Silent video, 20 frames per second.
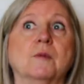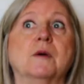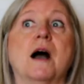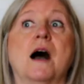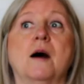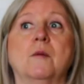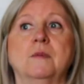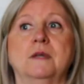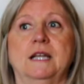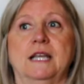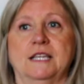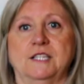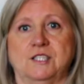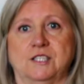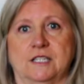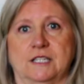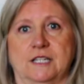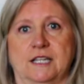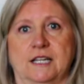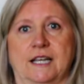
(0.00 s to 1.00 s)

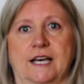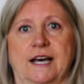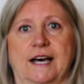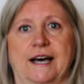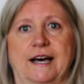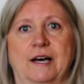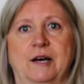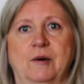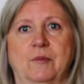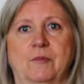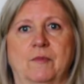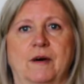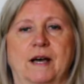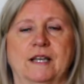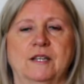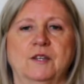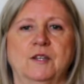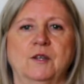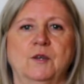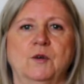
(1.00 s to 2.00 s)
combination. I
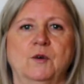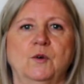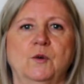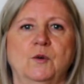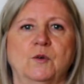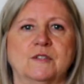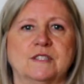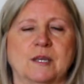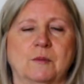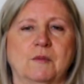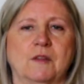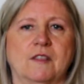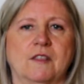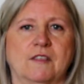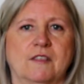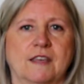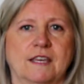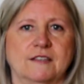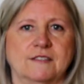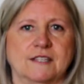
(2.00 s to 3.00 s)
knew some of the
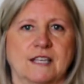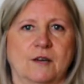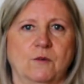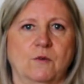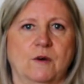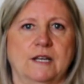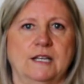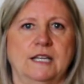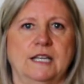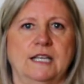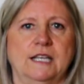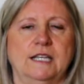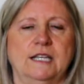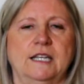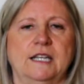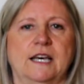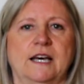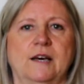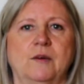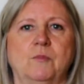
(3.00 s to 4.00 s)
things I
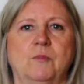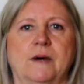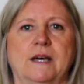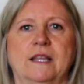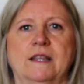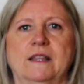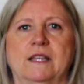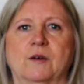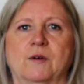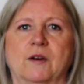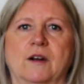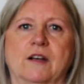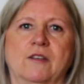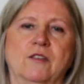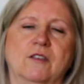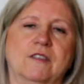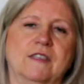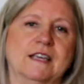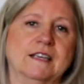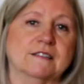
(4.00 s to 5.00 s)
wanted, but there were
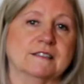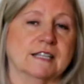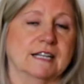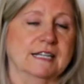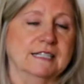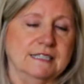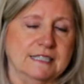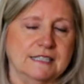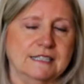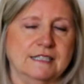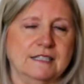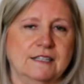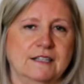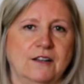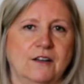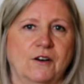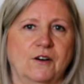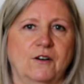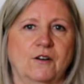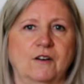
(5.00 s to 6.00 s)
other things that I didn't
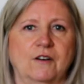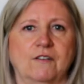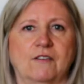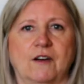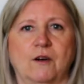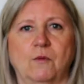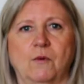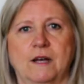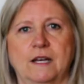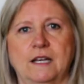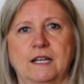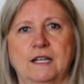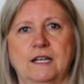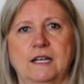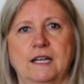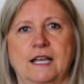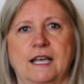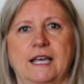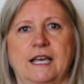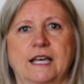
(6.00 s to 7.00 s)
know if I
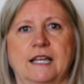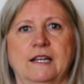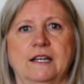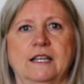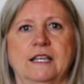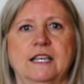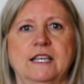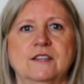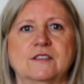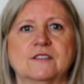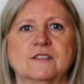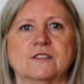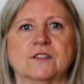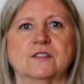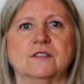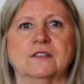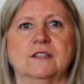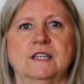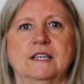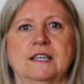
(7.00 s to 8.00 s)
wanted, and he
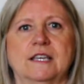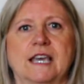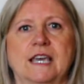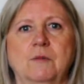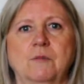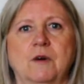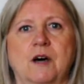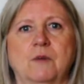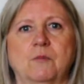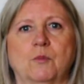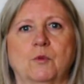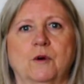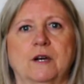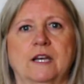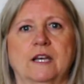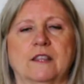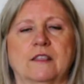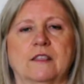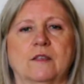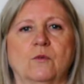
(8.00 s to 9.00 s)
certainly came up
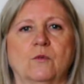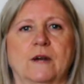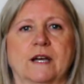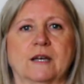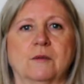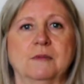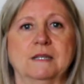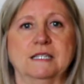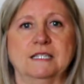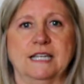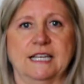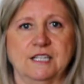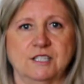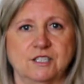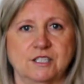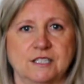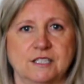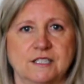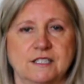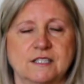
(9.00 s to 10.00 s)
with
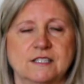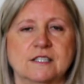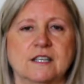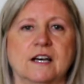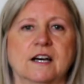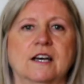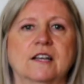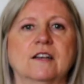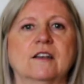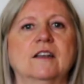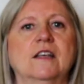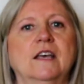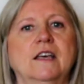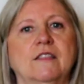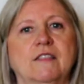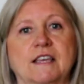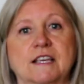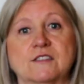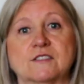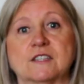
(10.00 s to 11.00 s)
recommendations on
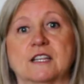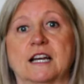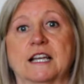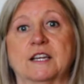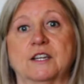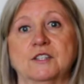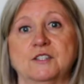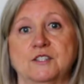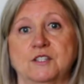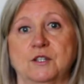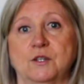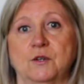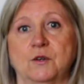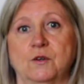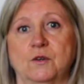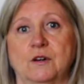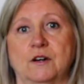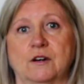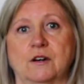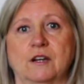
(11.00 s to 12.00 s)
things that I could
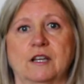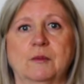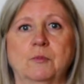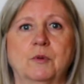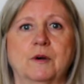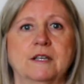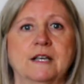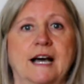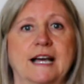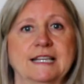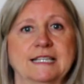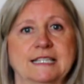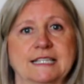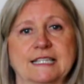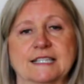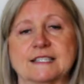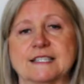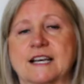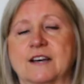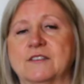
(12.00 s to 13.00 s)
do, or he put
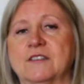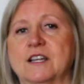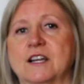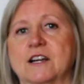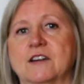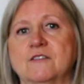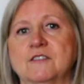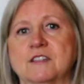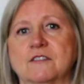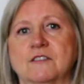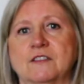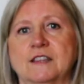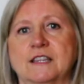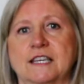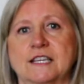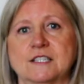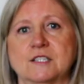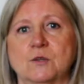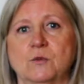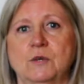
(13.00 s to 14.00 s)
ideas out there of different
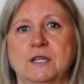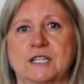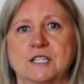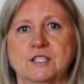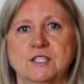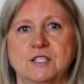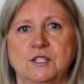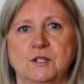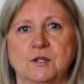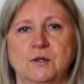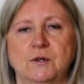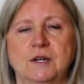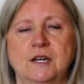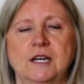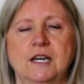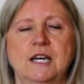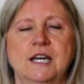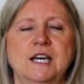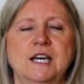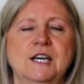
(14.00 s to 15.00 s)
things that we could do.
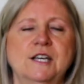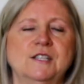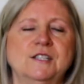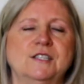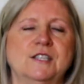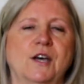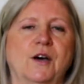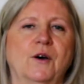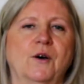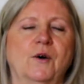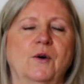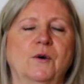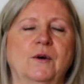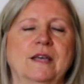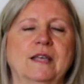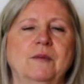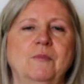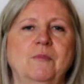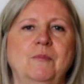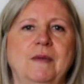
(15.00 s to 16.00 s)
So
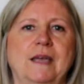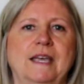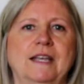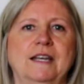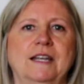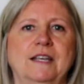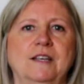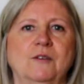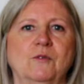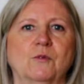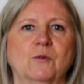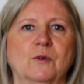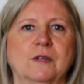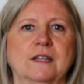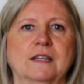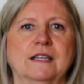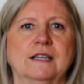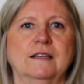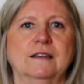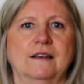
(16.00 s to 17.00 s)
it made it
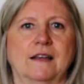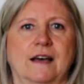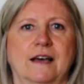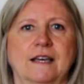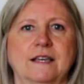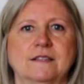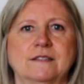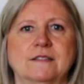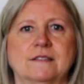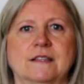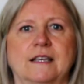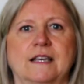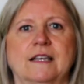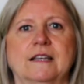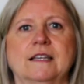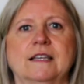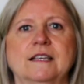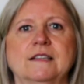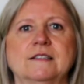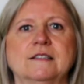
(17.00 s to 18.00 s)
really nice
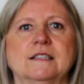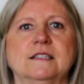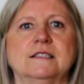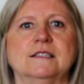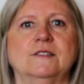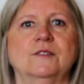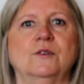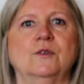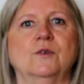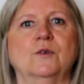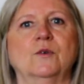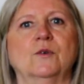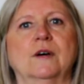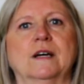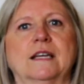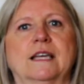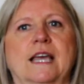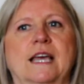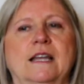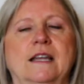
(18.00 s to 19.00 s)
and easy to,
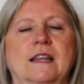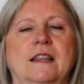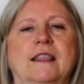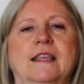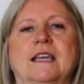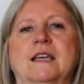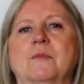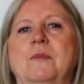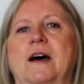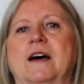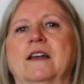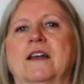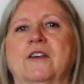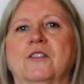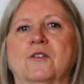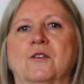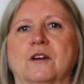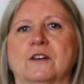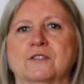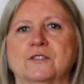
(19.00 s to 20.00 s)
again, think about
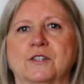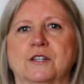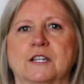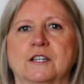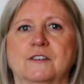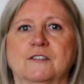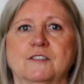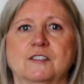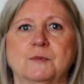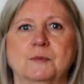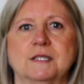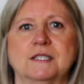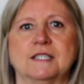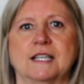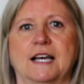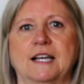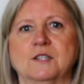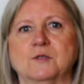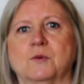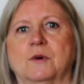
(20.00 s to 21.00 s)
other alternatives
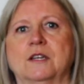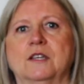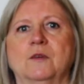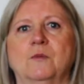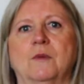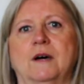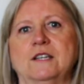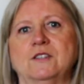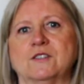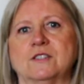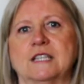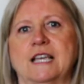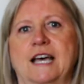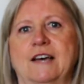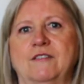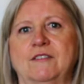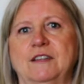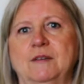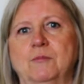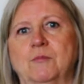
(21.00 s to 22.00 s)
besides what you might just
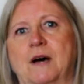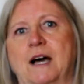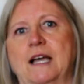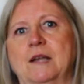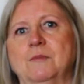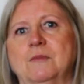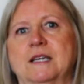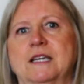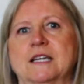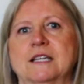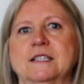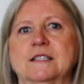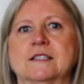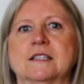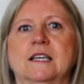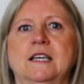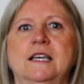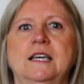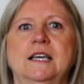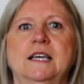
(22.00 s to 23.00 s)
have in mind, because
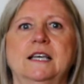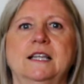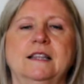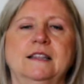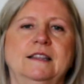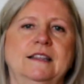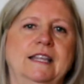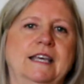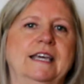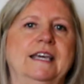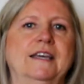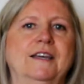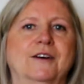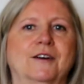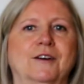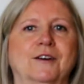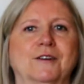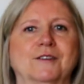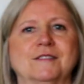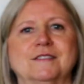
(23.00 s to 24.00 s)
they
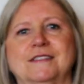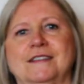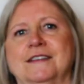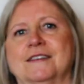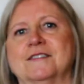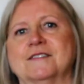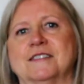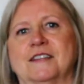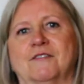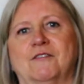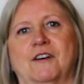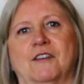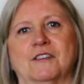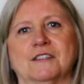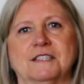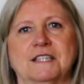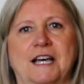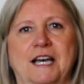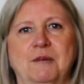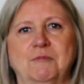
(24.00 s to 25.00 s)
are seeing stuff all the
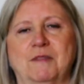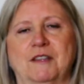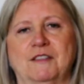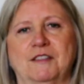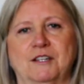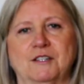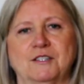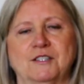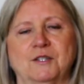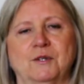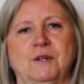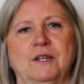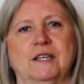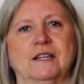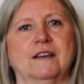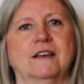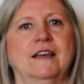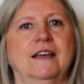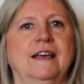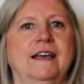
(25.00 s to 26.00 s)
time that they're
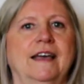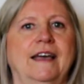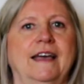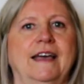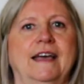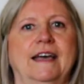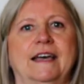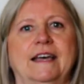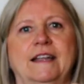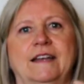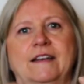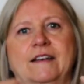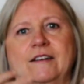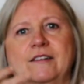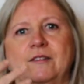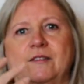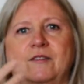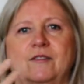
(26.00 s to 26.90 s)
doing, and